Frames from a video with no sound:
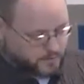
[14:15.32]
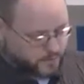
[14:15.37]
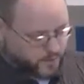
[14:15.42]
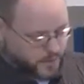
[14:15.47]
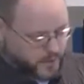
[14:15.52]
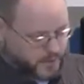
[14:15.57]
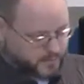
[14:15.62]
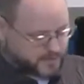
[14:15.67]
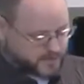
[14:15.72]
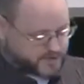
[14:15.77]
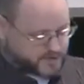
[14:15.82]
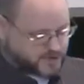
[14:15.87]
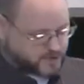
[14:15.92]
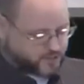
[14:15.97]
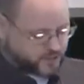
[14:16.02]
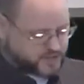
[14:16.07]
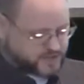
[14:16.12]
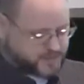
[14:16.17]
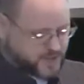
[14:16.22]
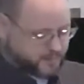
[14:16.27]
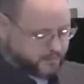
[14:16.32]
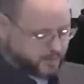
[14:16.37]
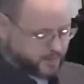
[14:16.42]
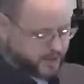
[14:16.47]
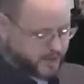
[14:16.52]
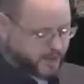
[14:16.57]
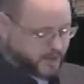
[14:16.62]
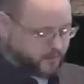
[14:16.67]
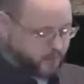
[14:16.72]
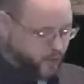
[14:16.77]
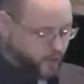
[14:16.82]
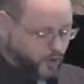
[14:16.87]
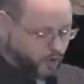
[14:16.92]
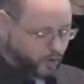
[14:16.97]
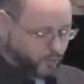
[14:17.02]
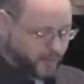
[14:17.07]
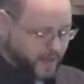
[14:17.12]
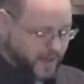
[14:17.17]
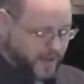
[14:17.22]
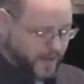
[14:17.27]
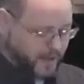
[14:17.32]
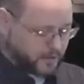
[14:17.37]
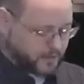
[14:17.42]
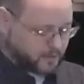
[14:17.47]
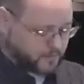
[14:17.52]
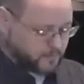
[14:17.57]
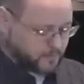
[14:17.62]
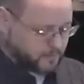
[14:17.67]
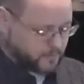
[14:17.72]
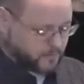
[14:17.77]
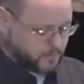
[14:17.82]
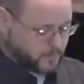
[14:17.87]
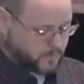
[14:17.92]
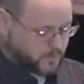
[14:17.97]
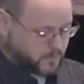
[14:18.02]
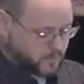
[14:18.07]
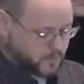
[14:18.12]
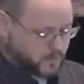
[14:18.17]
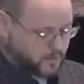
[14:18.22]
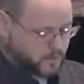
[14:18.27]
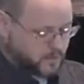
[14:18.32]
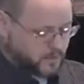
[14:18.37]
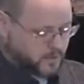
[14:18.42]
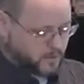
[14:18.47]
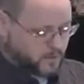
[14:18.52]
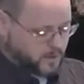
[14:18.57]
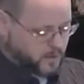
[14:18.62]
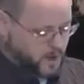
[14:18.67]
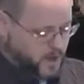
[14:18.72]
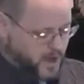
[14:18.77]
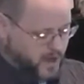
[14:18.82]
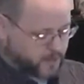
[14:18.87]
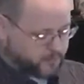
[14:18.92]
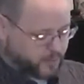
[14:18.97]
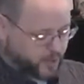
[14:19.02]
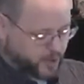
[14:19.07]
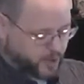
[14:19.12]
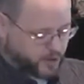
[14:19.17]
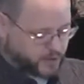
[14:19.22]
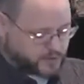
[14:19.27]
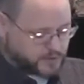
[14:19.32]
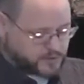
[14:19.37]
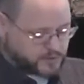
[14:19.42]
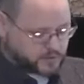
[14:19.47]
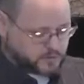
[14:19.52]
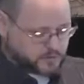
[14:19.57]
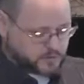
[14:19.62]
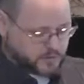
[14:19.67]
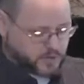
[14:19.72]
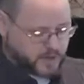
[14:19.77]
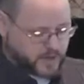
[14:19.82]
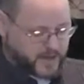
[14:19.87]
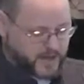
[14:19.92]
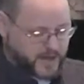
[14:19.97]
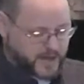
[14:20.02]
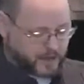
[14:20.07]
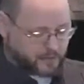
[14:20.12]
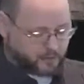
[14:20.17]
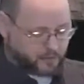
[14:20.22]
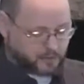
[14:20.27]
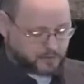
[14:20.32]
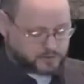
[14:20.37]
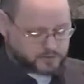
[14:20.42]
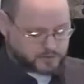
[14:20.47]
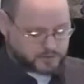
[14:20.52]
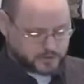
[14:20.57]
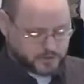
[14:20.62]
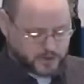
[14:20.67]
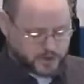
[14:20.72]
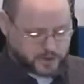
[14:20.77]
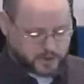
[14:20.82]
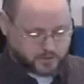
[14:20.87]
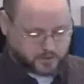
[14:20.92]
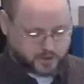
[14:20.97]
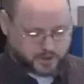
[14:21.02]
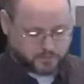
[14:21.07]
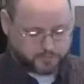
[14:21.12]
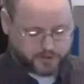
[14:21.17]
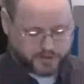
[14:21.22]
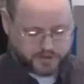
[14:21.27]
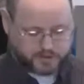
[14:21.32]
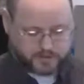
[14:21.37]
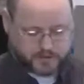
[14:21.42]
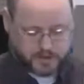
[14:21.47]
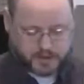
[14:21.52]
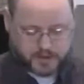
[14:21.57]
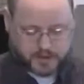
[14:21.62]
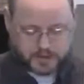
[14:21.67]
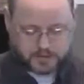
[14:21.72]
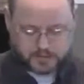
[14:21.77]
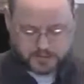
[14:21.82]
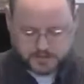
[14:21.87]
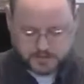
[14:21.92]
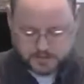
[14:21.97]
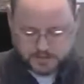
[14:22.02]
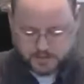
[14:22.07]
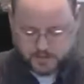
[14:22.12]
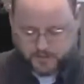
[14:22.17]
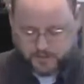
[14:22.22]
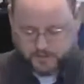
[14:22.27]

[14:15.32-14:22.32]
for images resembling mortal man, and birds, and animals, and creeping things.